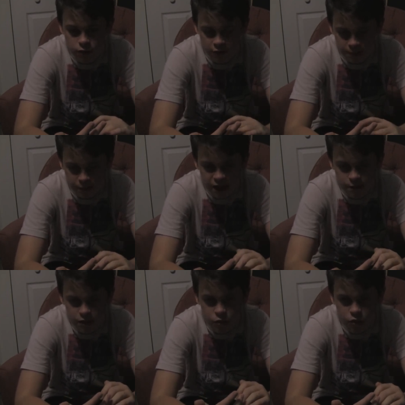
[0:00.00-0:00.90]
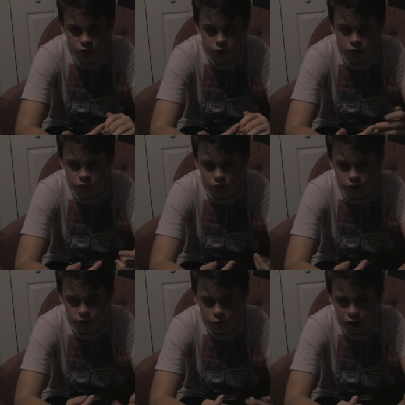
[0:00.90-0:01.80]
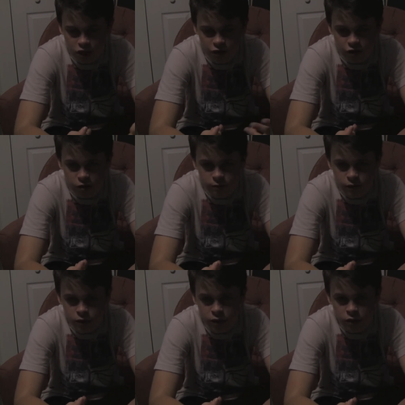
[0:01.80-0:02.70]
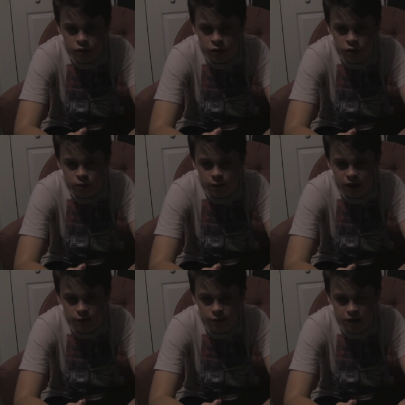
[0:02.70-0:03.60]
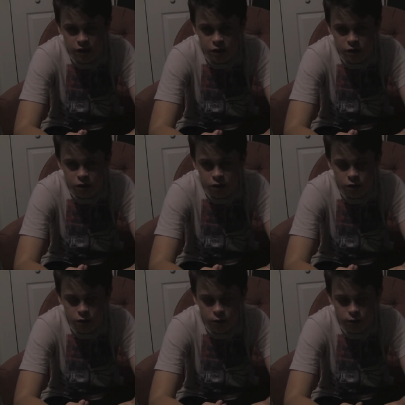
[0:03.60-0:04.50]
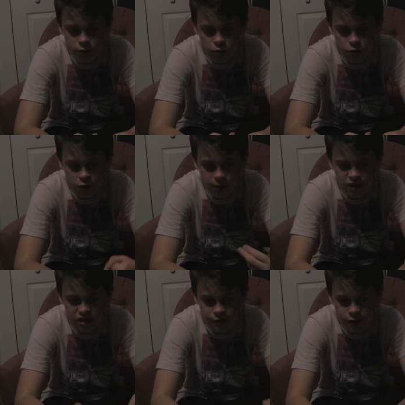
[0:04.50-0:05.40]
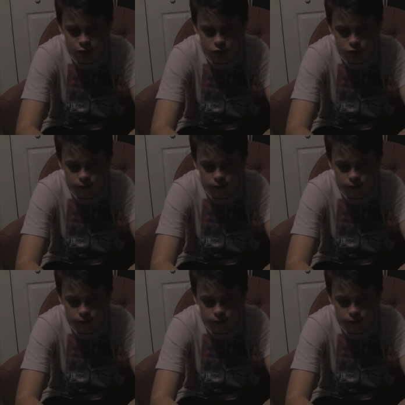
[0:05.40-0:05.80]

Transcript: they made me, watching them made me want to make these videos.